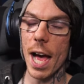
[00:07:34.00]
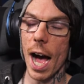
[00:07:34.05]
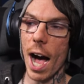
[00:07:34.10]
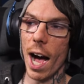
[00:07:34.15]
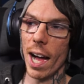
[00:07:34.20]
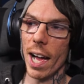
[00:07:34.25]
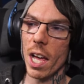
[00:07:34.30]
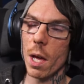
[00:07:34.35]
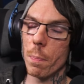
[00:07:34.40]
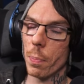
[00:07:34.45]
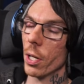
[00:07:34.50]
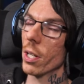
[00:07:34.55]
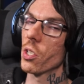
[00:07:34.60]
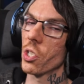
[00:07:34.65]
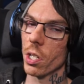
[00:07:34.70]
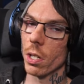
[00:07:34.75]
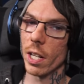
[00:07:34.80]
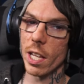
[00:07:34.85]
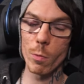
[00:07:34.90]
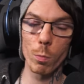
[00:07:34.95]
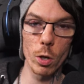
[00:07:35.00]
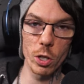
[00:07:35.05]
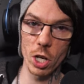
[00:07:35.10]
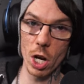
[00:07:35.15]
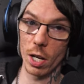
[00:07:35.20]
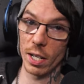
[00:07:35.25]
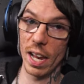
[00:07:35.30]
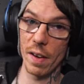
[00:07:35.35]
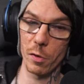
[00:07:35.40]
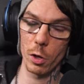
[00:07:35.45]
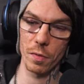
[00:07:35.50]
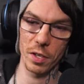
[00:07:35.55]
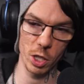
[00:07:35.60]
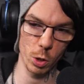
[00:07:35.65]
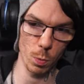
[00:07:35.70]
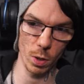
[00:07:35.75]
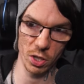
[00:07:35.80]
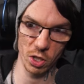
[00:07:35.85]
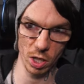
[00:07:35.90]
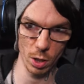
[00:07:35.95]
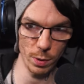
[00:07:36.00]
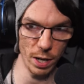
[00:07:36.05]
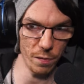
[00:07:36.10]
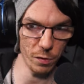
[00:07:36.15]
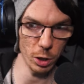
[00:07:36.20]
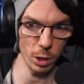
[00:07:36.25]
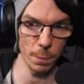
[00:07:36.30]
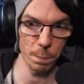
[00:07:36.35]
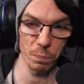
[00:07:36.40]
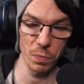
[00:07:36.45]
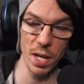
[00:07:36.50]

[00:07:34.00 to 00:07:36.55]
I personally would not level this whatsoever.